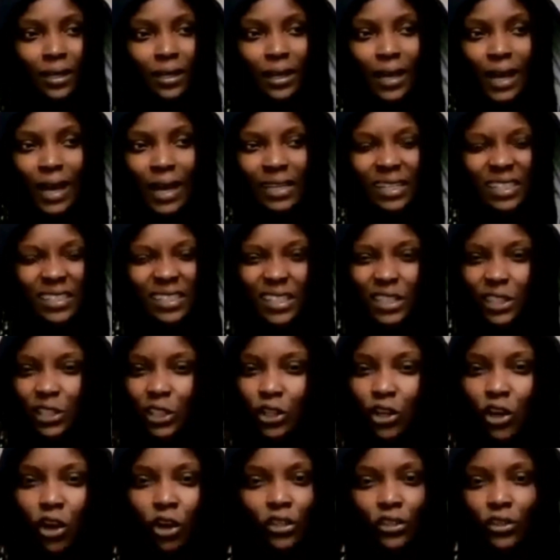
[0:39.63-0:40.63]
And it is
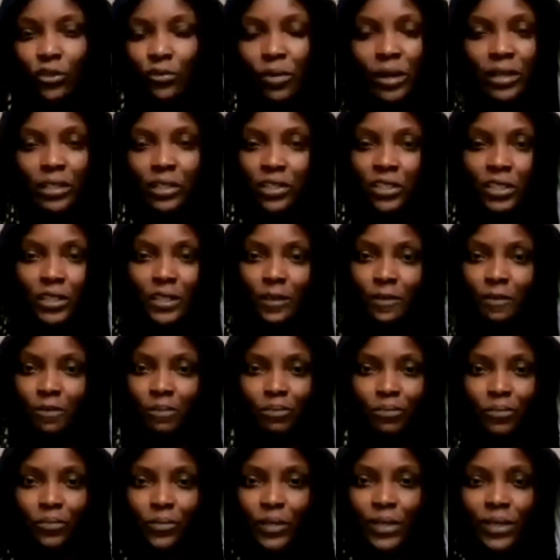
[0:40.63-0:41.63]
gut wrenching,
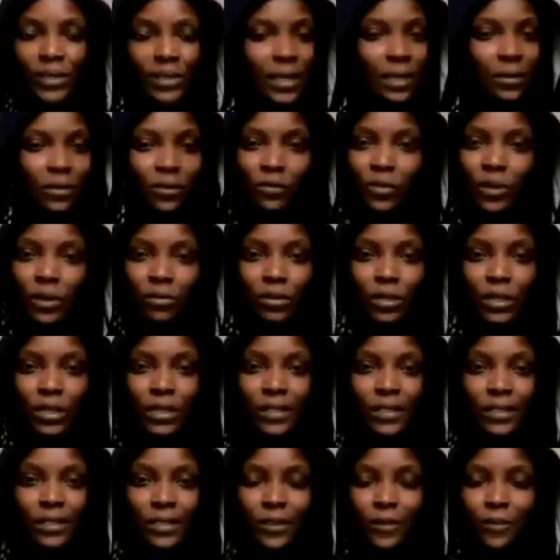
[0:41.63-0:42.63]
to say the very
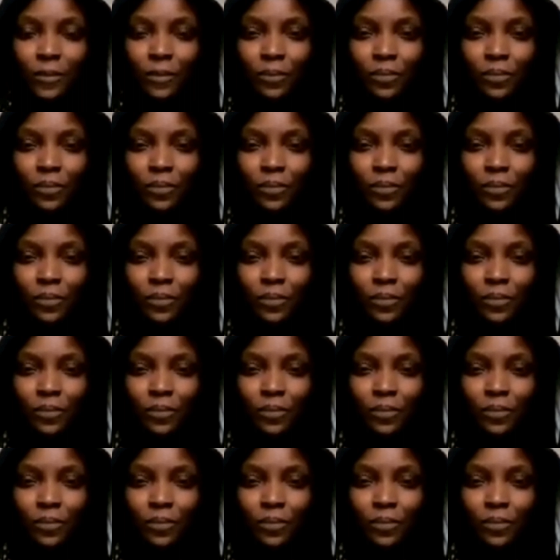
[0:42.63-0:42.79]
least.